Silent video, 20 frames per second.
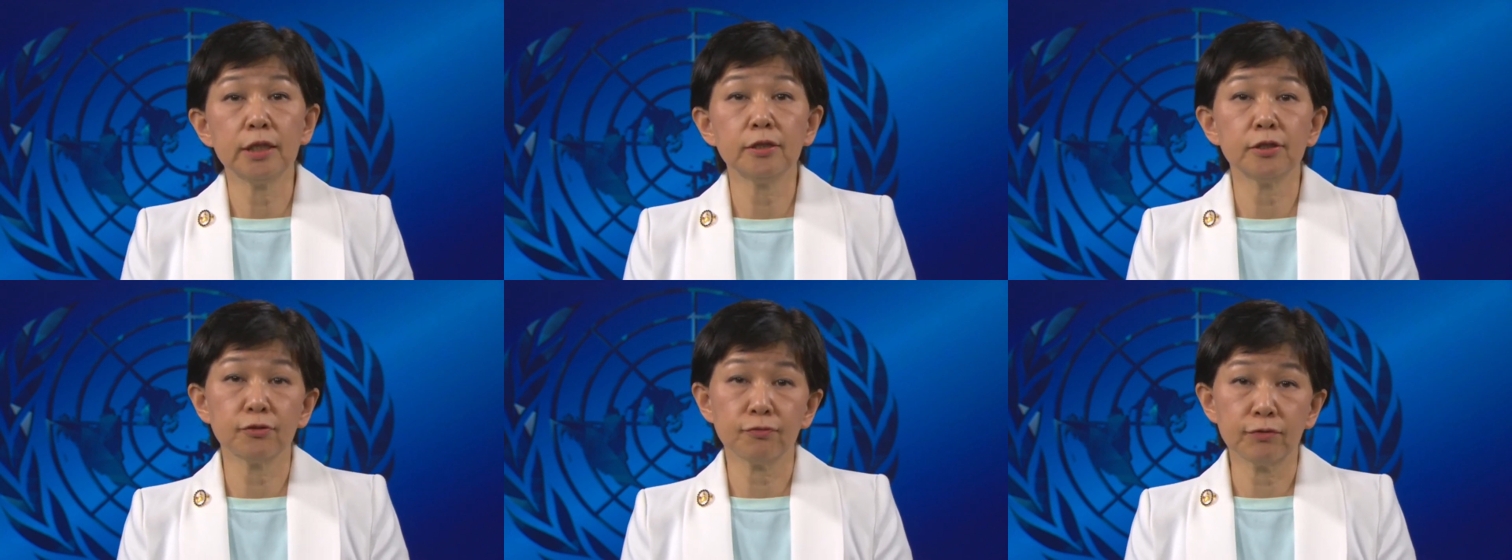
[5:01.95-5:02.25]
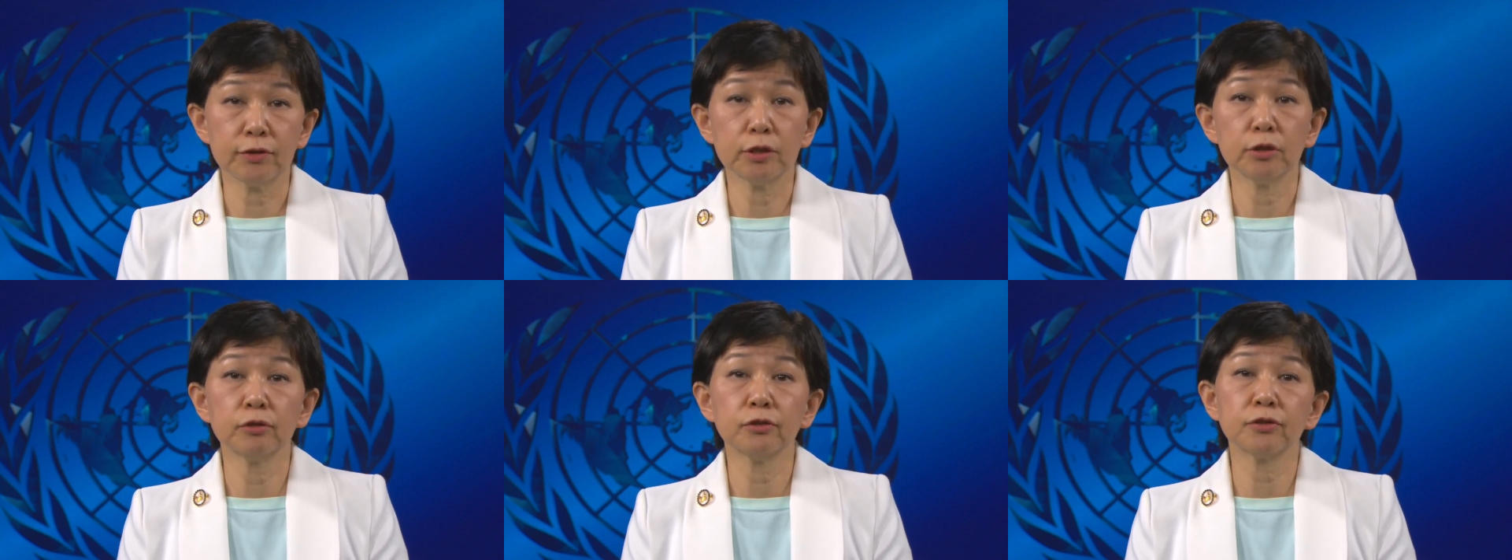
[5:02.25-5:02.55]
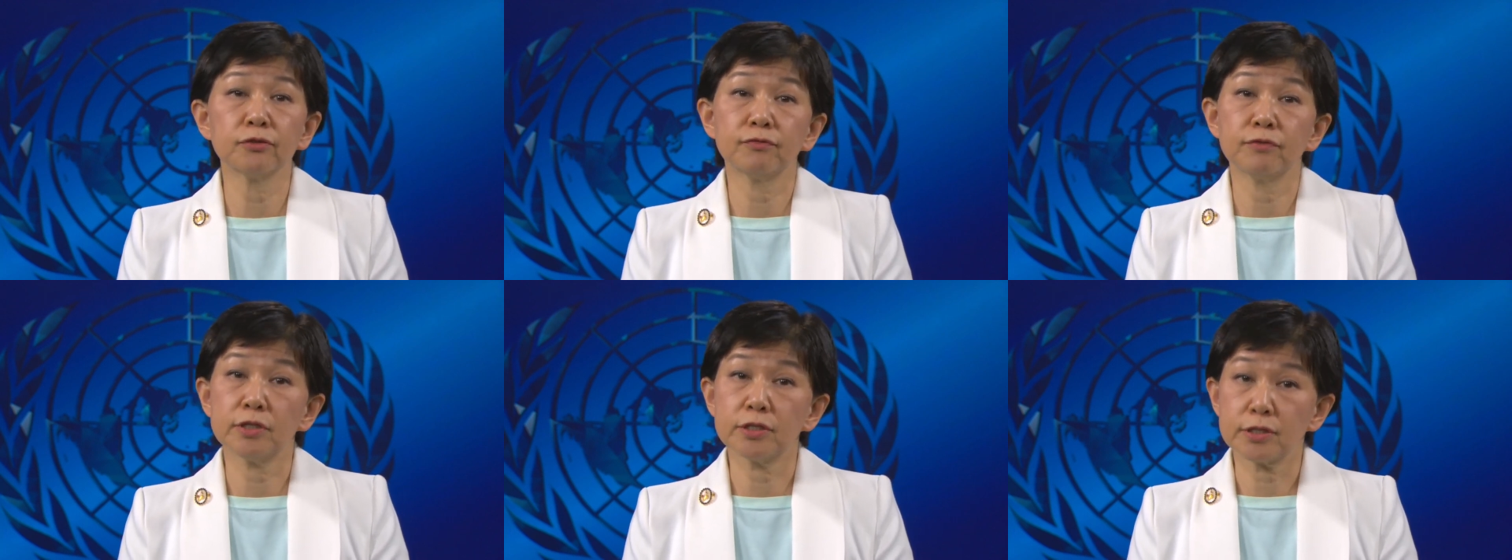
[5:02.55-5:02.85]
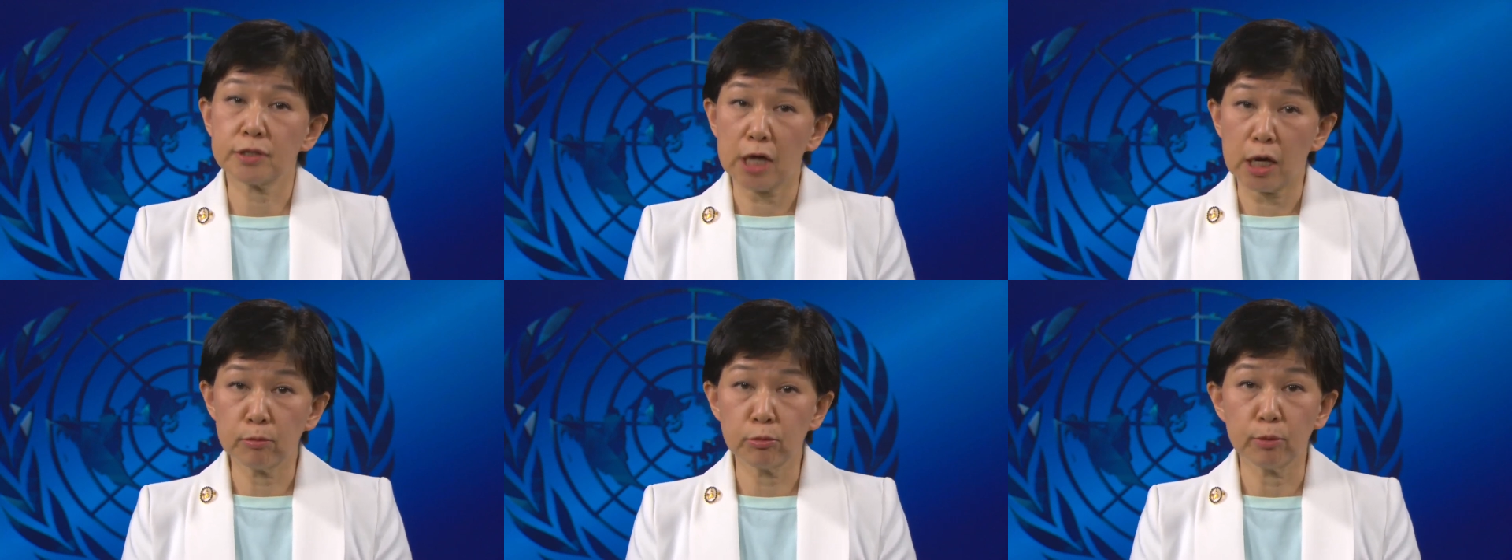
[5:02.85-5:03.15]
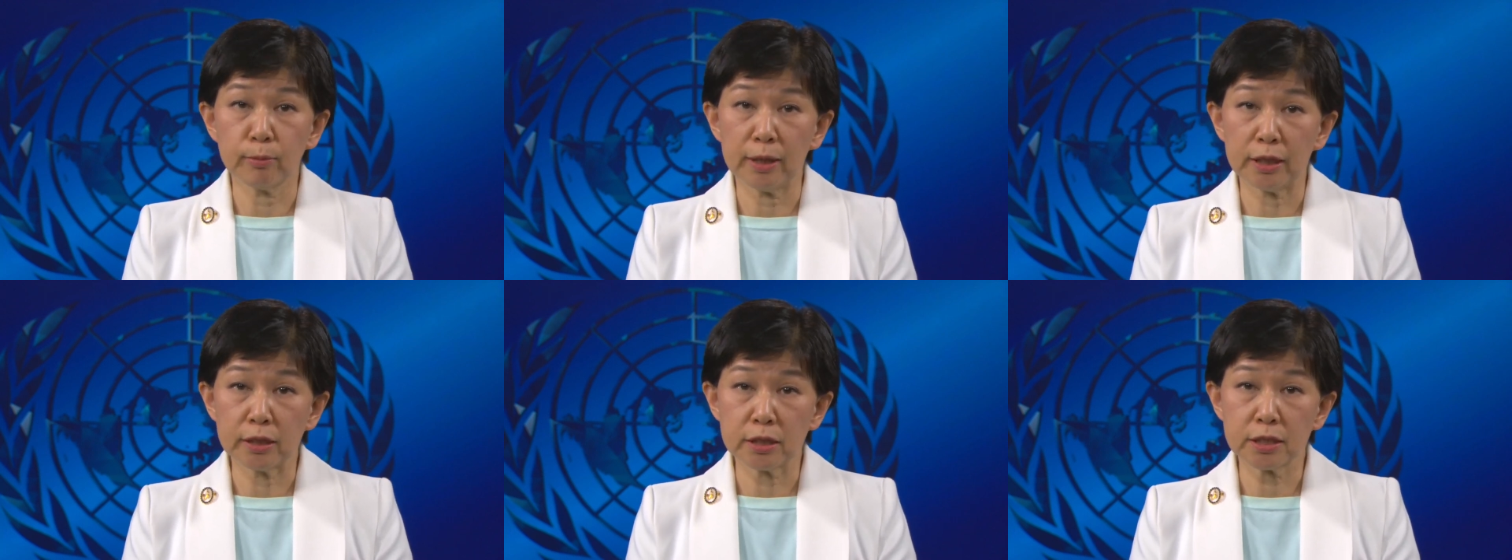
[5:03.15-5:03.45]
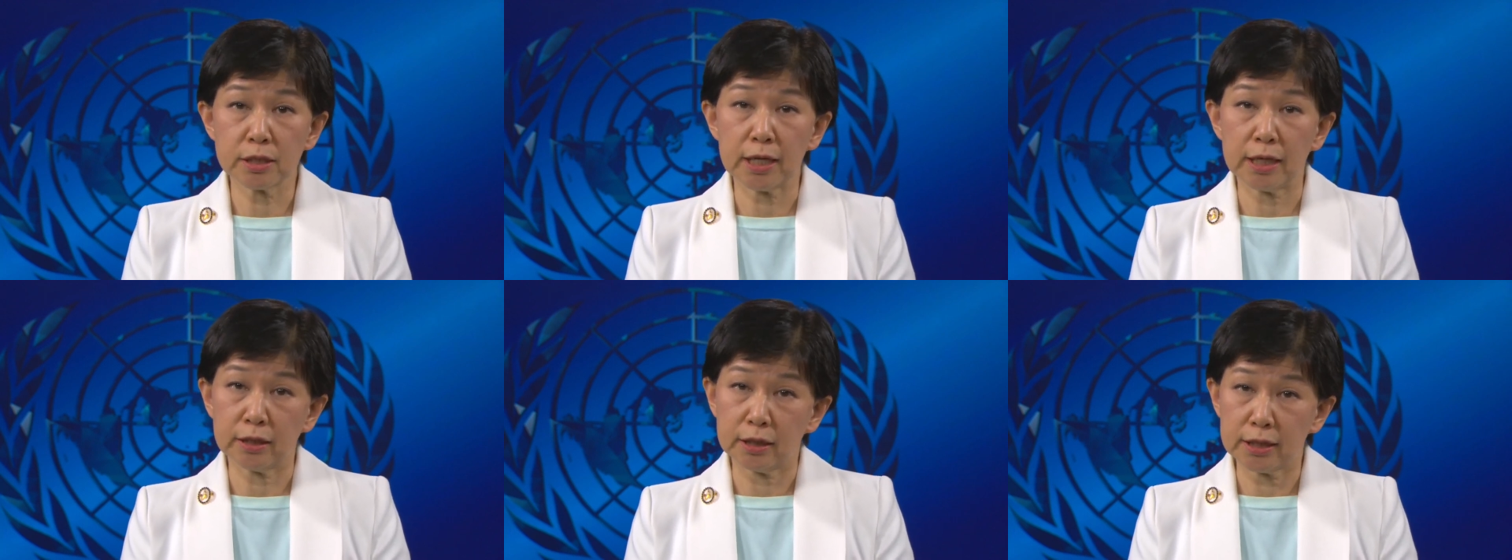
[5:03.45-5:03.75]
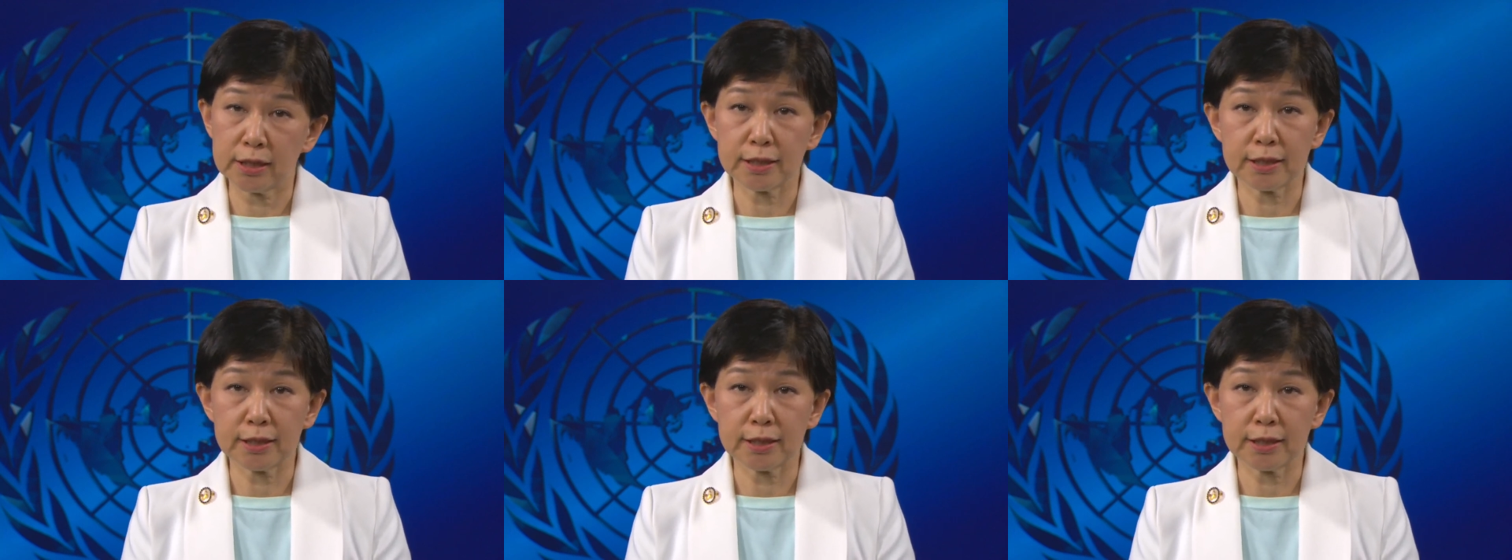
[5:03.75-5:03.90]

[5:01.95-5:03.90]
in the field of disarmament and